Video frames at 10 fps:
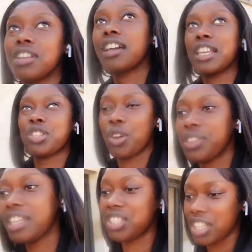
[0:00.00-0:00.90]
Okay, so on
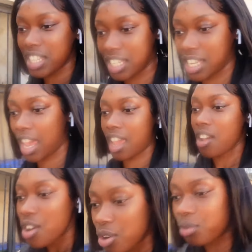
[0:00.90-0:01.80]
the agenda today,
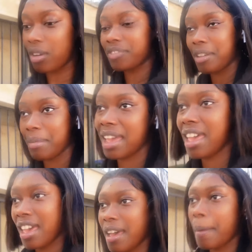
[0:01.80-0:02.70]
cool, I've done my
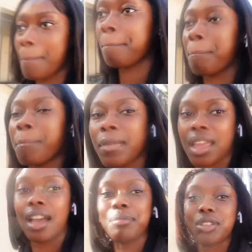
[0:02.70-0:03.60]
hair,
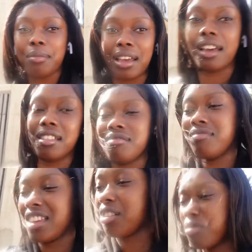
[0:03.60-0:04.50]
I'm doing my
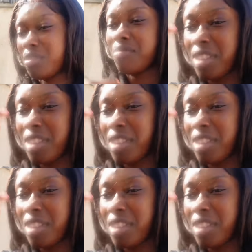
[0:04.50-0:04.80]
nails